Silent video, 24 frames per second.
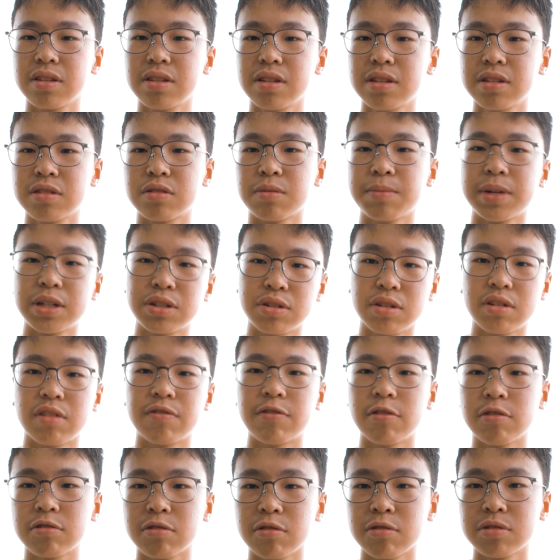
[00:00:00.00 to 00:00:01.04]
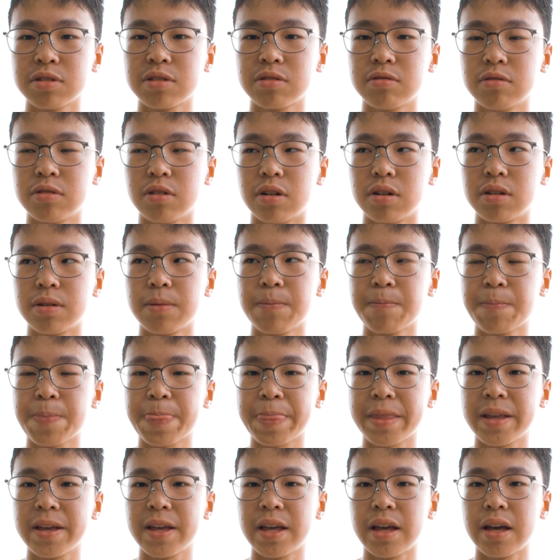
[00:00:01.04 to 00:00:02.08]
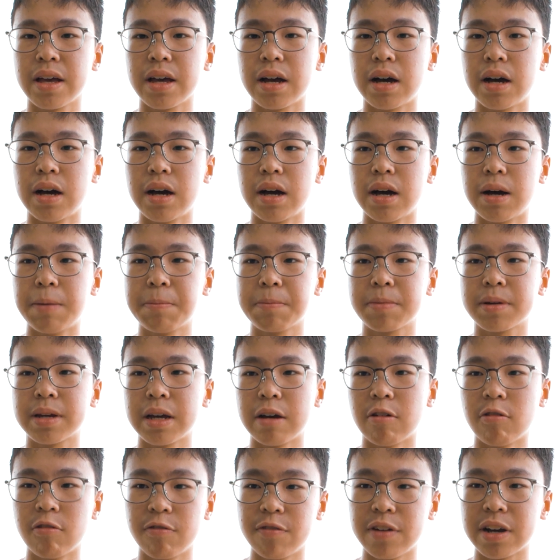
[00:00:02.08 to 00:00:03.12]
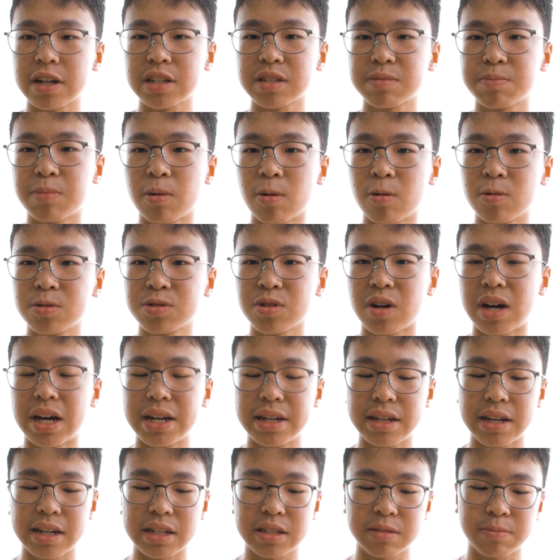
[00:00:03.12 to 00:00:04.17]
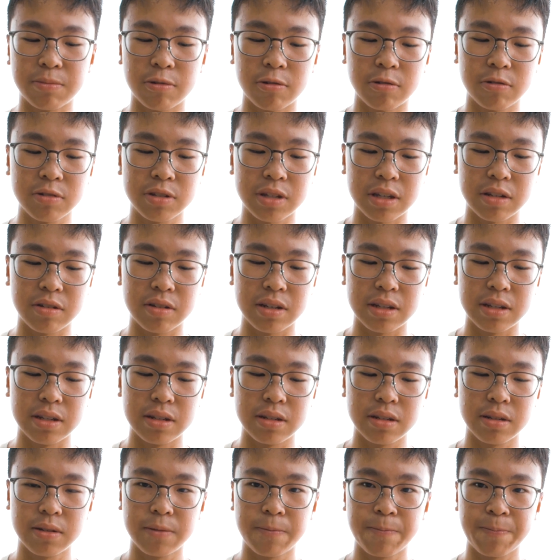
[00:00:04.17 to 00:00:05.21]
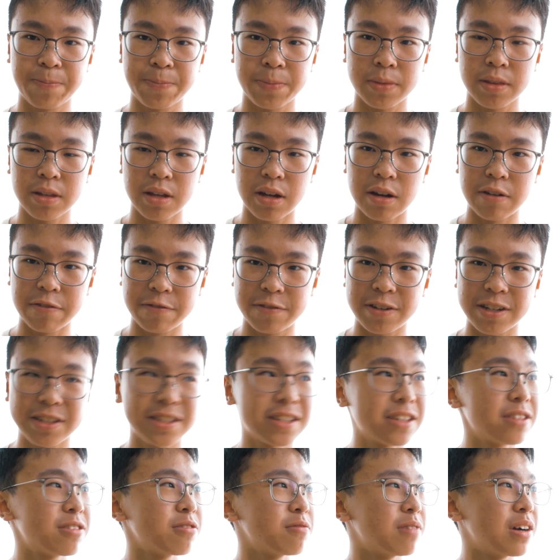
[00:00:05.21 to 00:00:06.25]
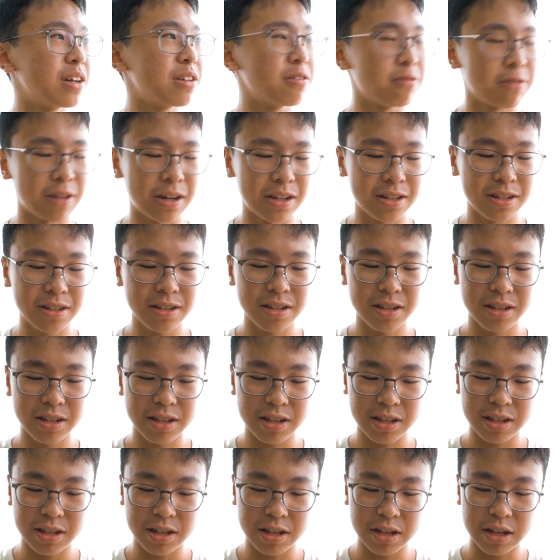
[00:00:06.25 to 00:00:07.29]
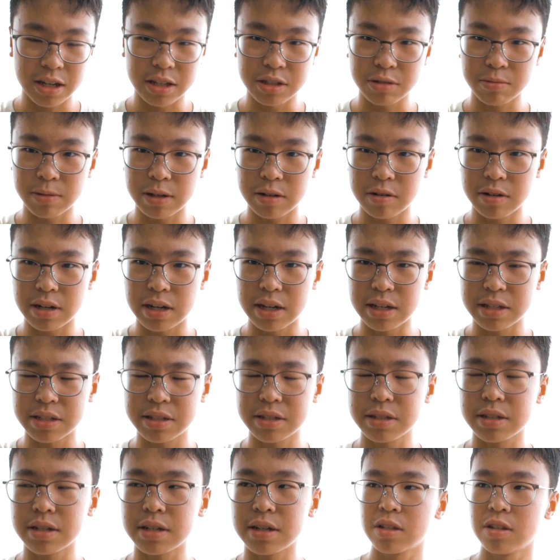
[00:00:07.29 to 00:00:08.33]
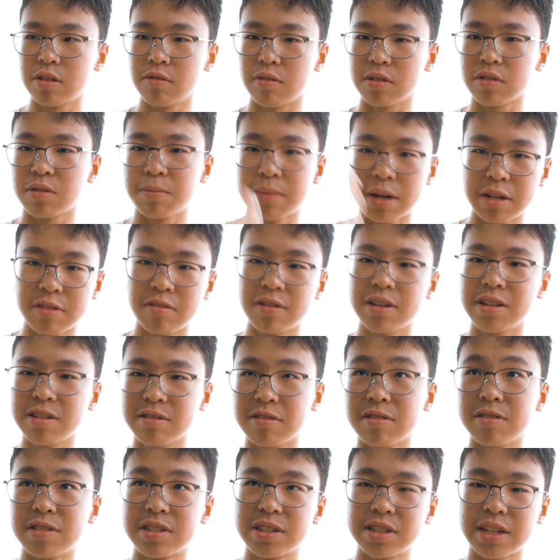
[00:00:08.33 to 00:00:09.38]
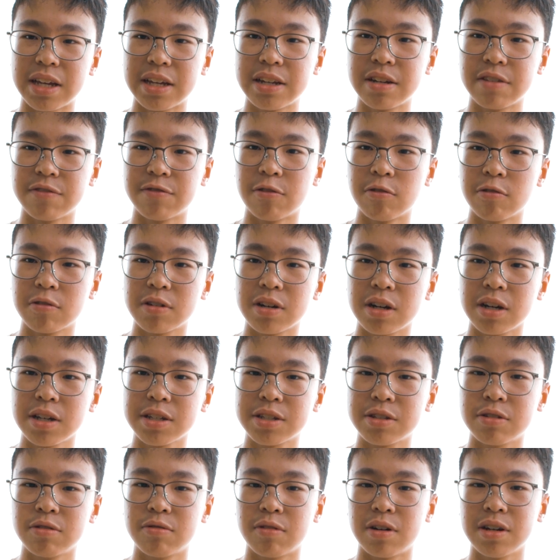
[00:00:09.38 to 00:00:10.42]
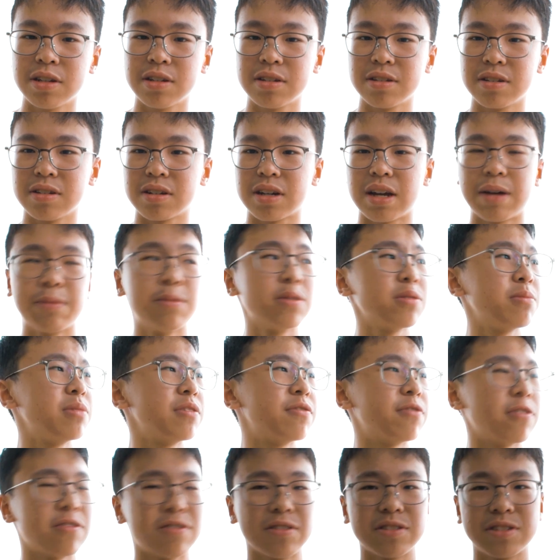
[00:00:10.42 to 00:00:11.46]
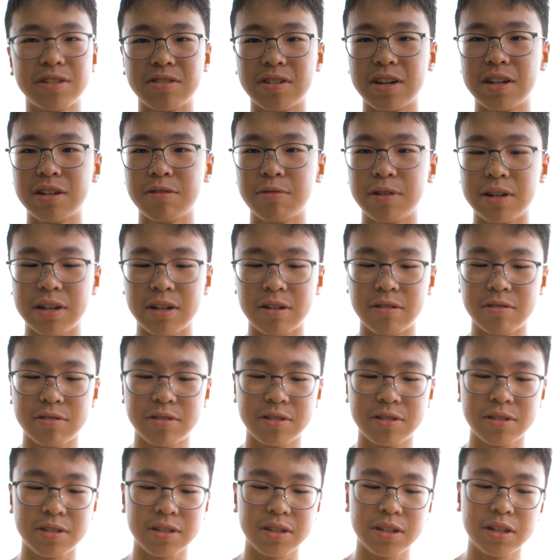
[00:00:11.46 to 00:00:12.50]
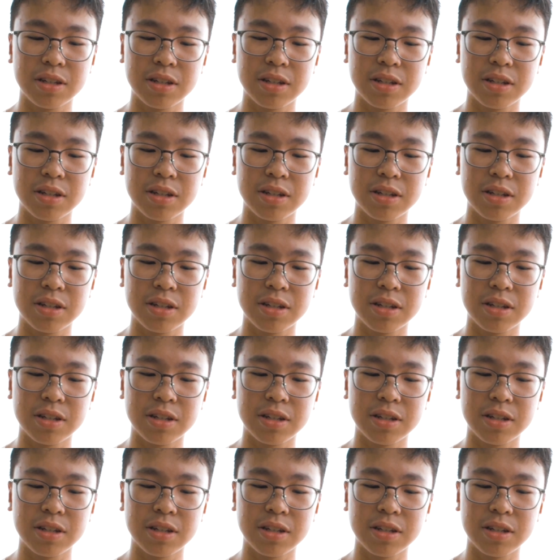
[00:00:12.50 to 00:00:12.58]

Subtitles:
This is to make sure your photos do not get overexposed or underexposed, and you can fix it to where you want. As well as you want to manually go and set the focus. You don't want the camera to be focusing on anywhere else.